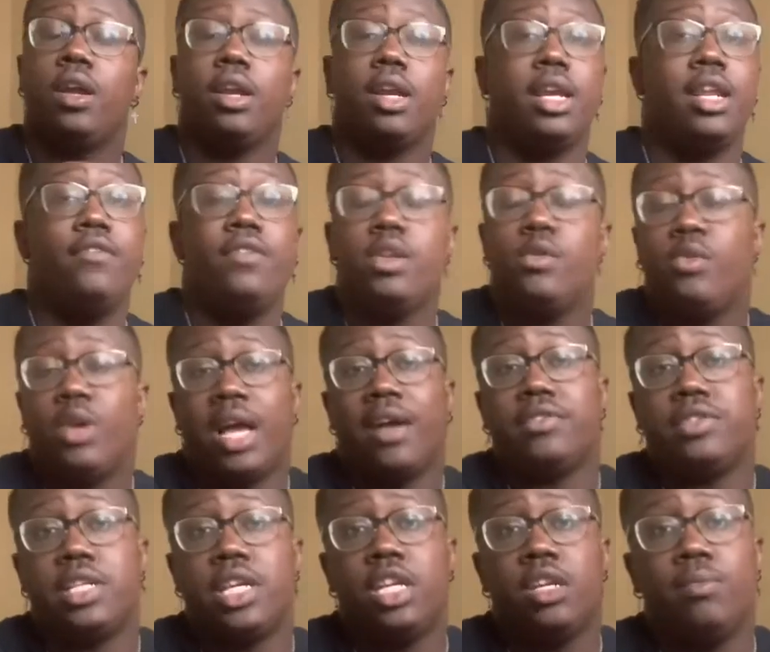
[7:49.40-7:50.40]
And even if you
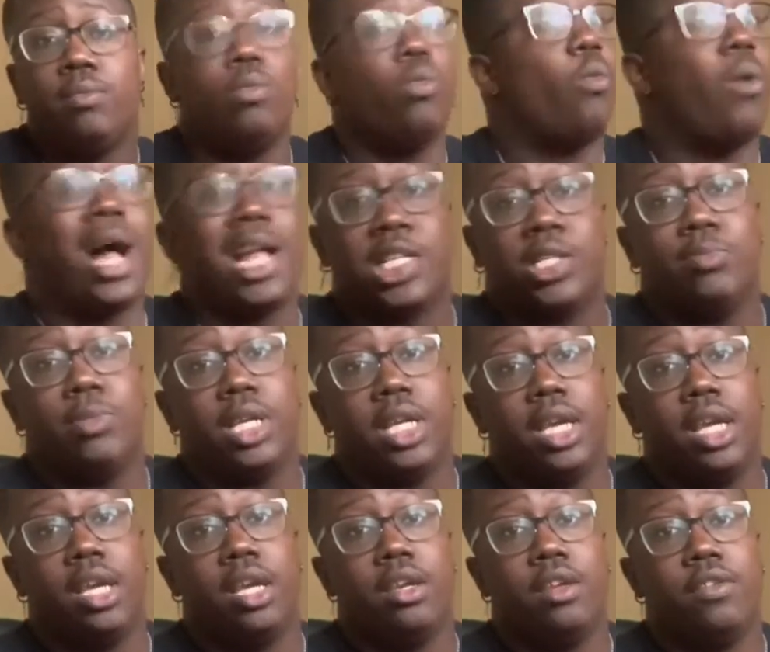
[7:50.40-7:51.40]
have seen them, watch them
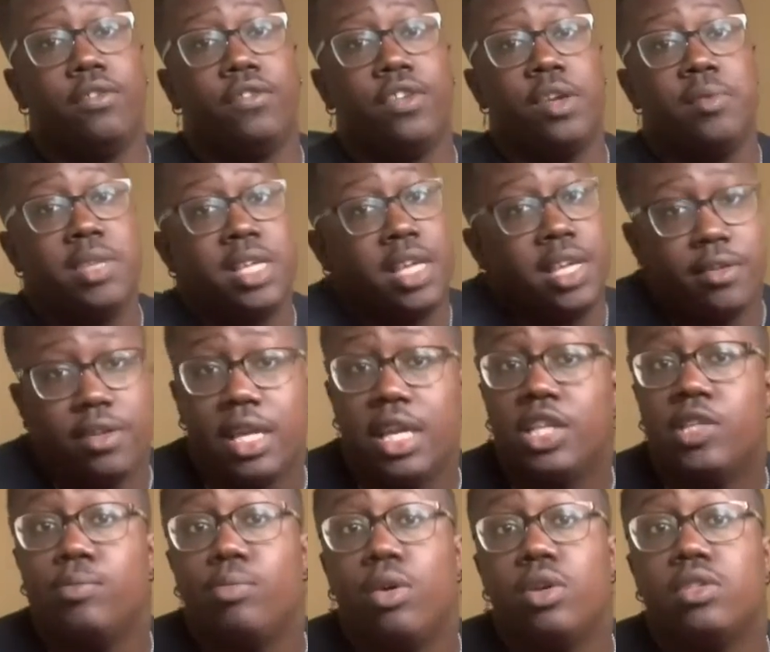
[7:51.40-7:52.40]
again. You feel me?
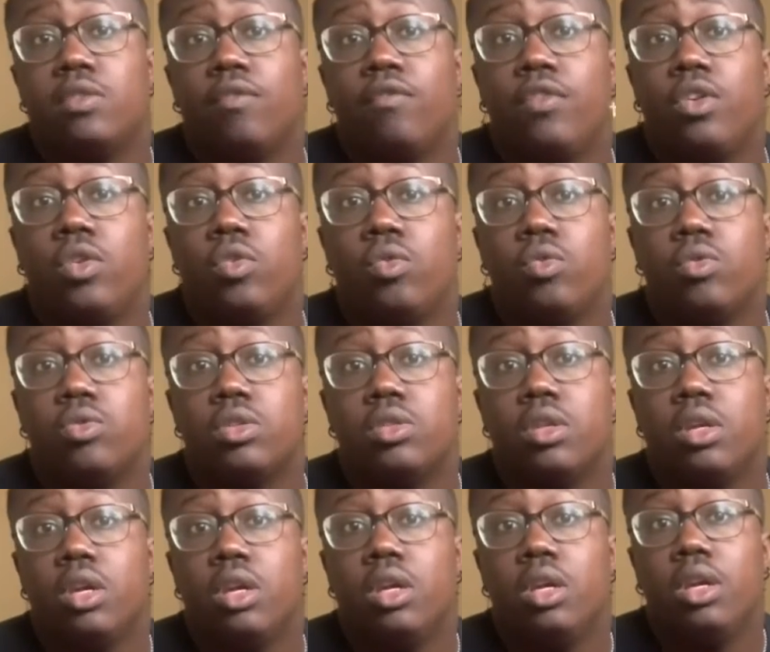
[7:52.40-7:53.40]
Get your boy some views.
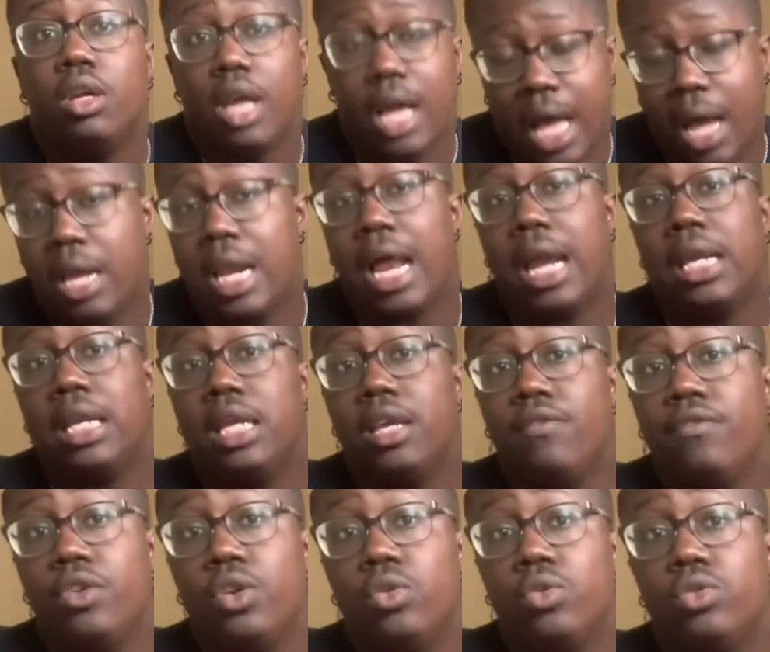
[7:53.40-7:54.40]
I
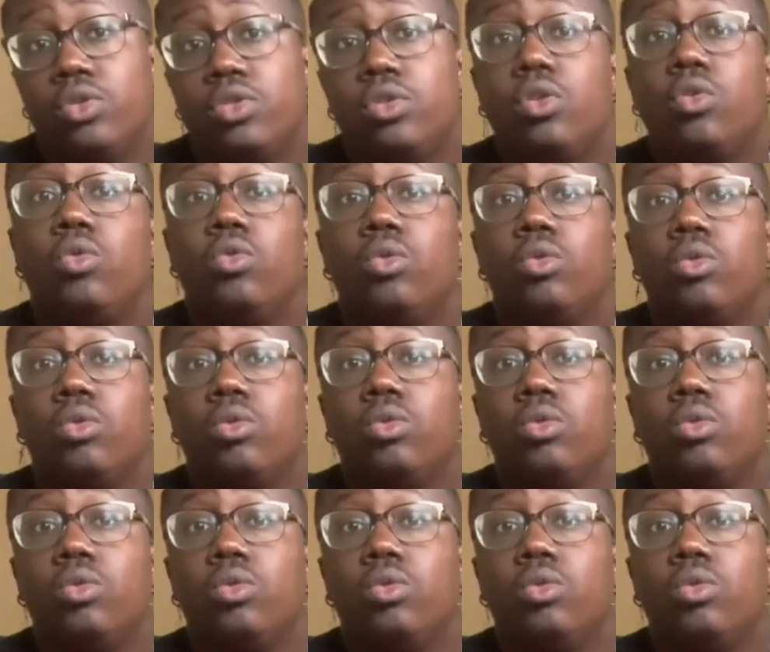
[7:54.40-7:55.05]
need views too.